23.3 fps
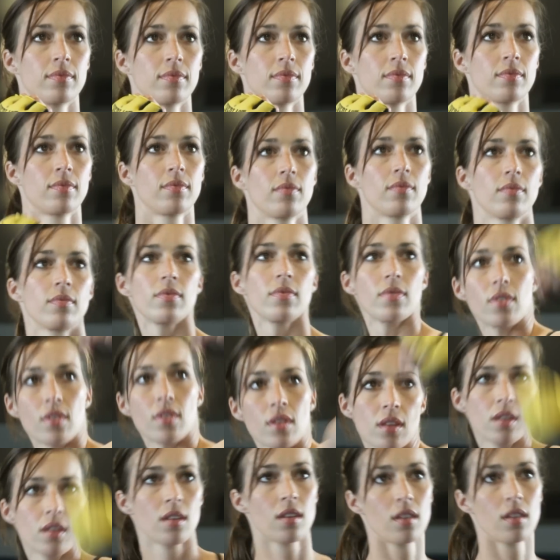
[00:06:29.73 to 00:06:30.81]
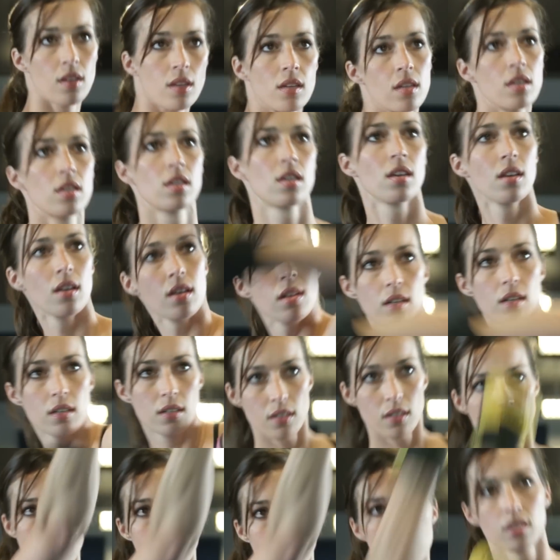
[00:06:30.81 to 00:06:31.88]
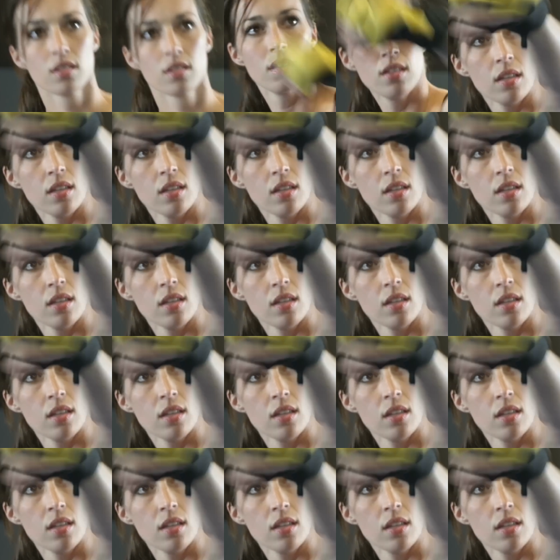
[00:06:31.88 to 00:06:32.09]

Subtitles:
Exercise is very important to keep you